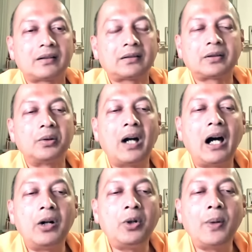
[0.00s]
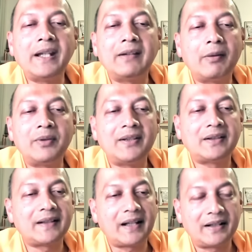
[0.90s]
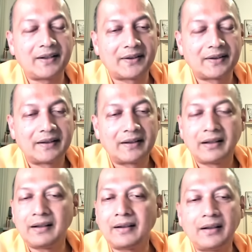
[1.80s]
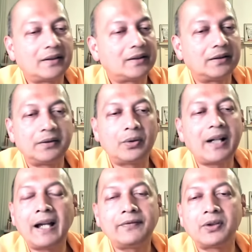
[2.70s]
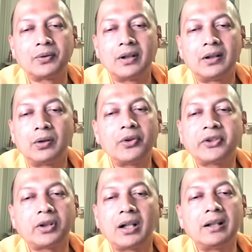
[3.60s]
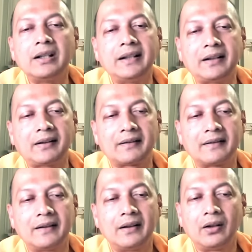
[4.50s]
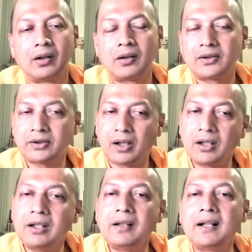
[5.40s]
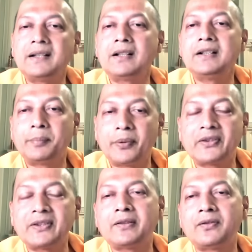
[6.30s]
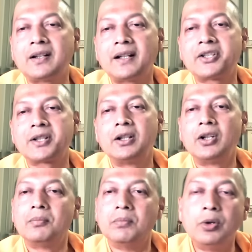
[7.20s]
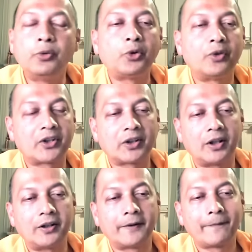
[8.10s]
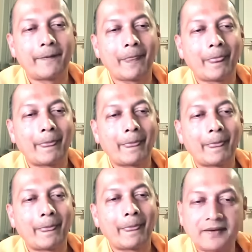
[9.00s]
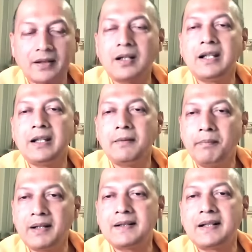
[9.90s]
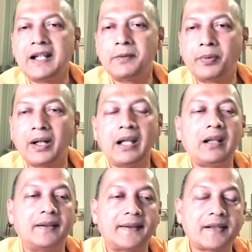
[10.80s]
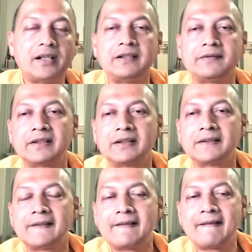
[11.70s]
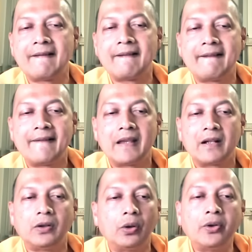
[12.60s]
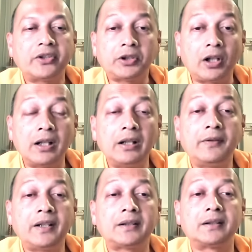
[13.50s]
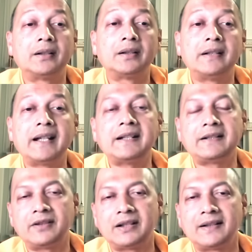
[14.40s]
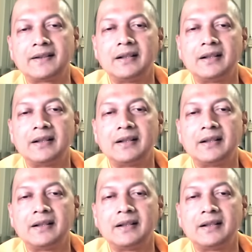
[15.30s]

So how do I give up these desires? He says, you don't have to. Don't struggle there. Struggle rather in the positive direction. Move towards God. Study, meditate, pray, serve. Don't struggle with the negativities.